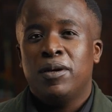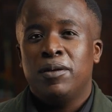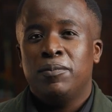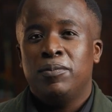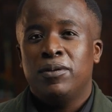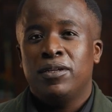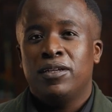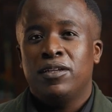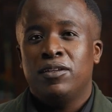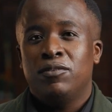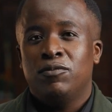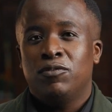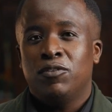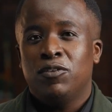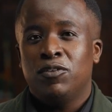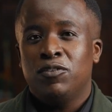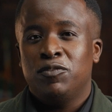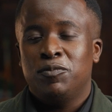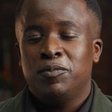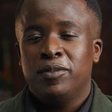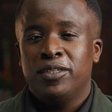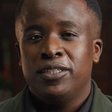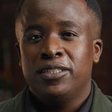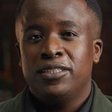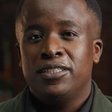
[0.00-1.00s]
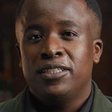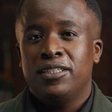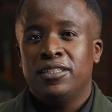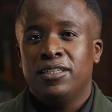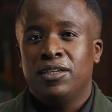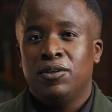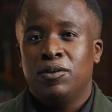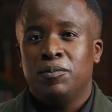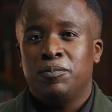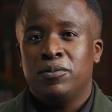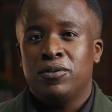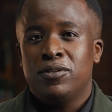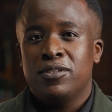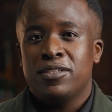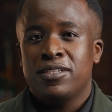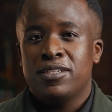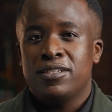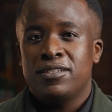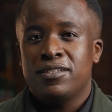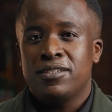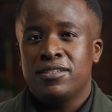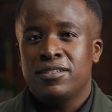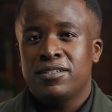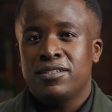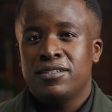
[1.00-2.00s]
public involvement in our
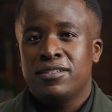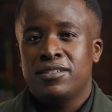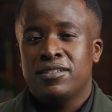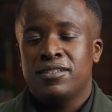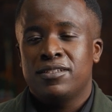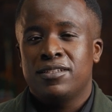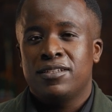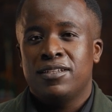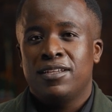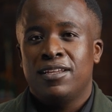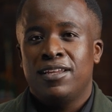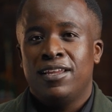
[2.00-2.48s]
processes.